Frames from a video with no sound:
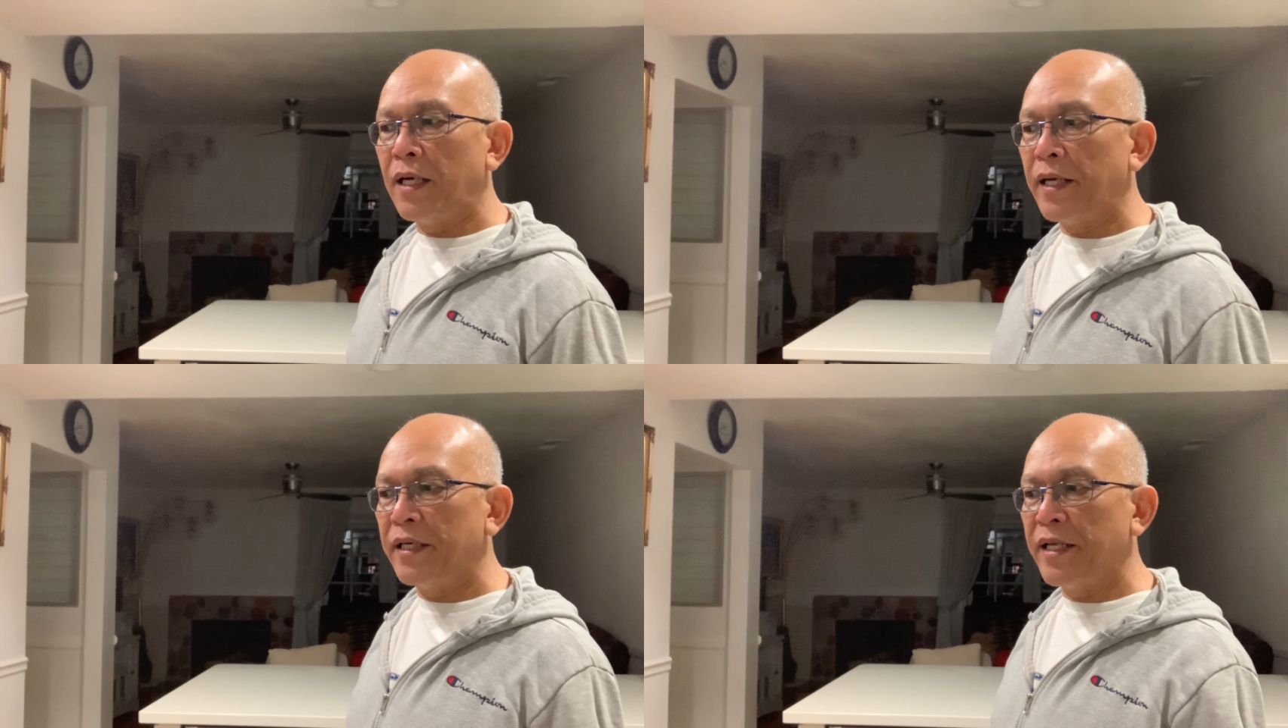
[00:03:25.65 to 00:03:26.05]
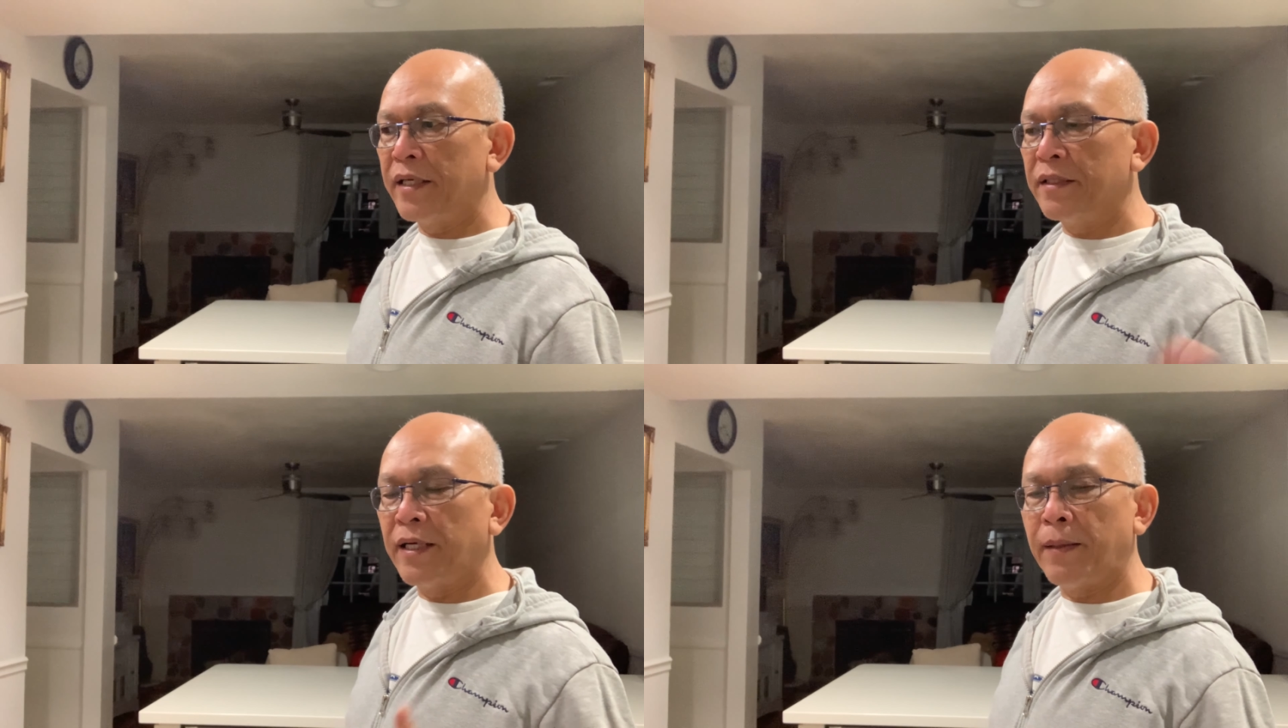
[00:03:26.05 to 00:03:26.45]
and
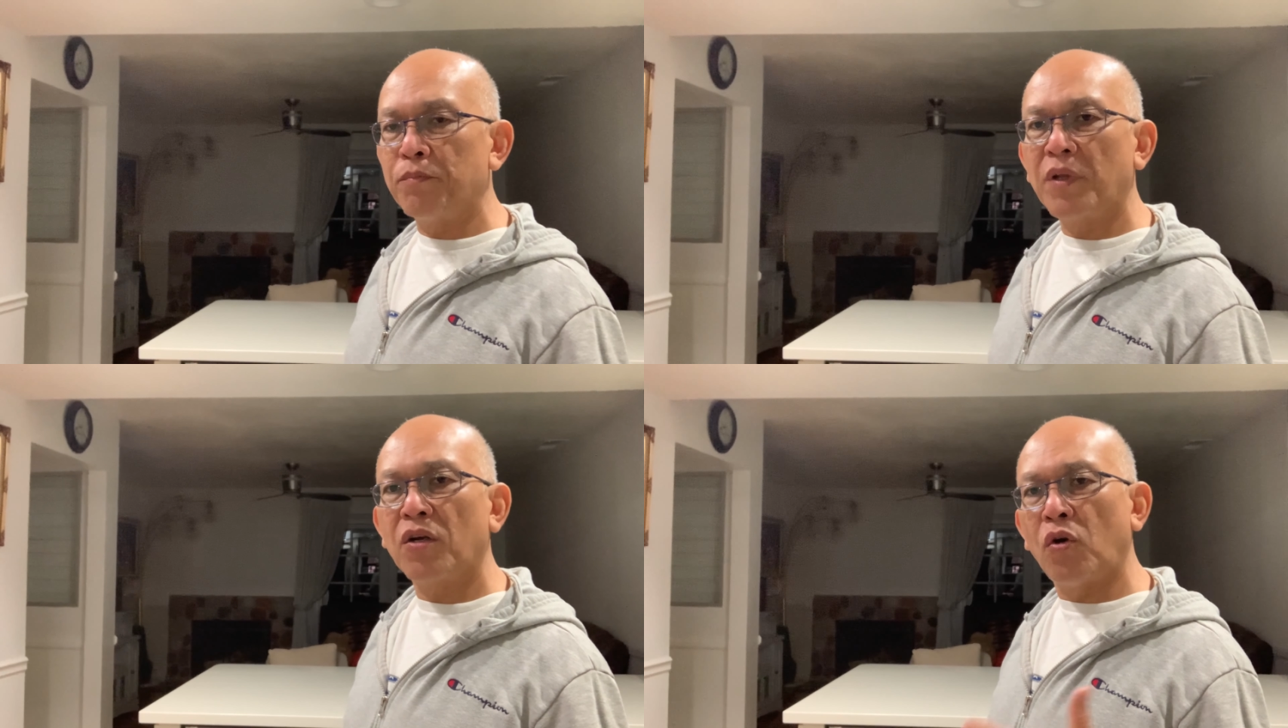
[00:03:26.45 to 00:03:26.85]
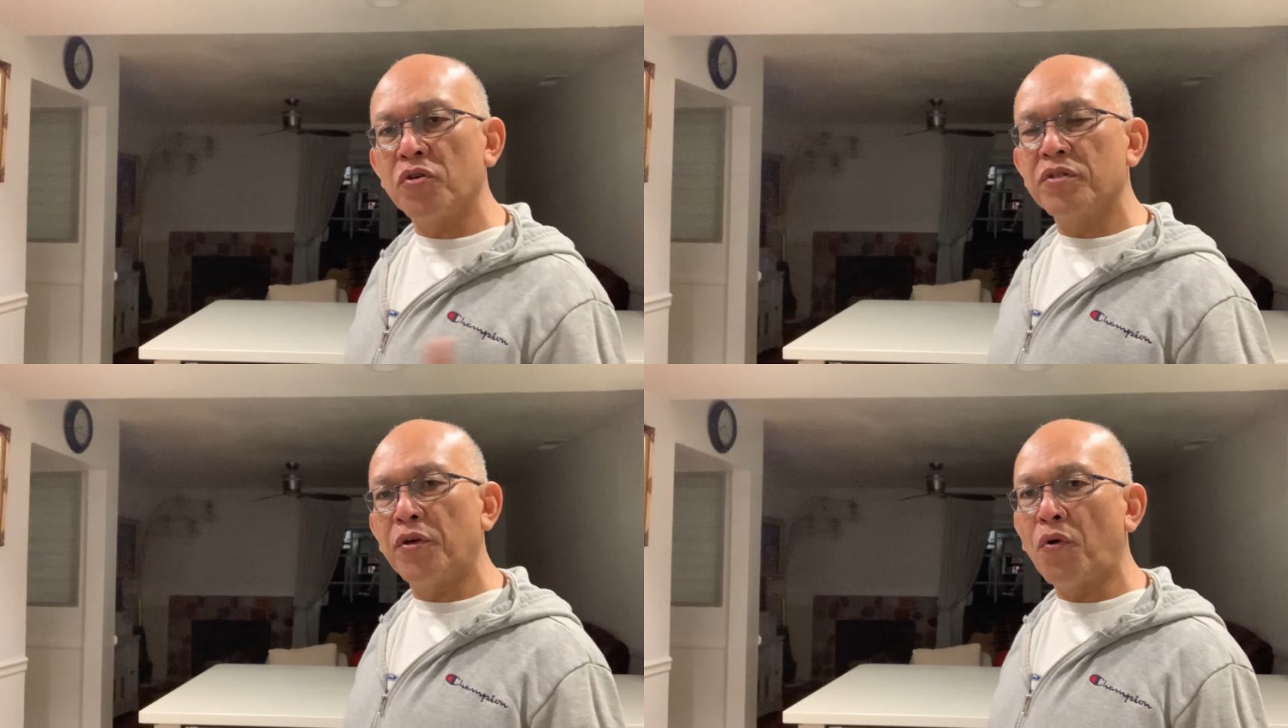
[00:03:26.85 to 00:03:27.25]
then
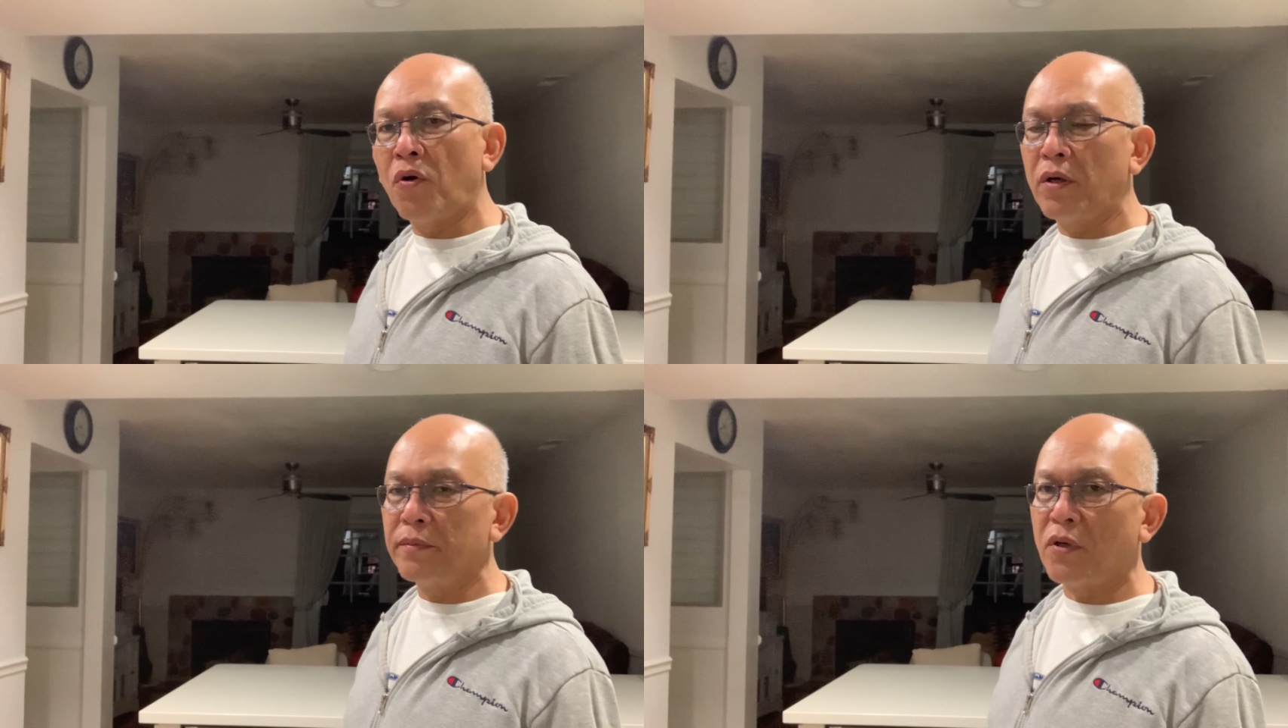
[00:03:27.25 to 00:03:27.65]
close the door